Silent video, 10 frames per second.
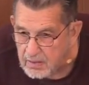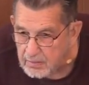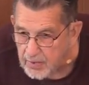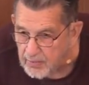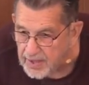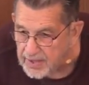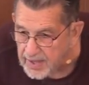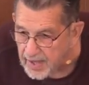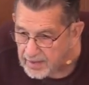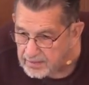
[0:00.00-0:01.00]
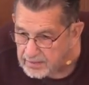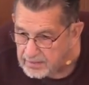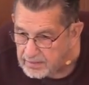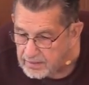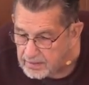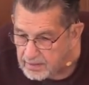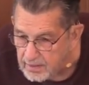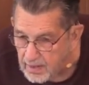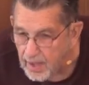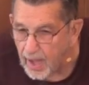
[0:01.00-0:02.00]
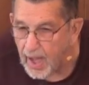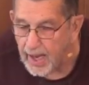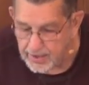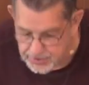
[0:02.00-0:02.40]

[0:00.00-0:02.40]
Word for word: I'm going to read it again. A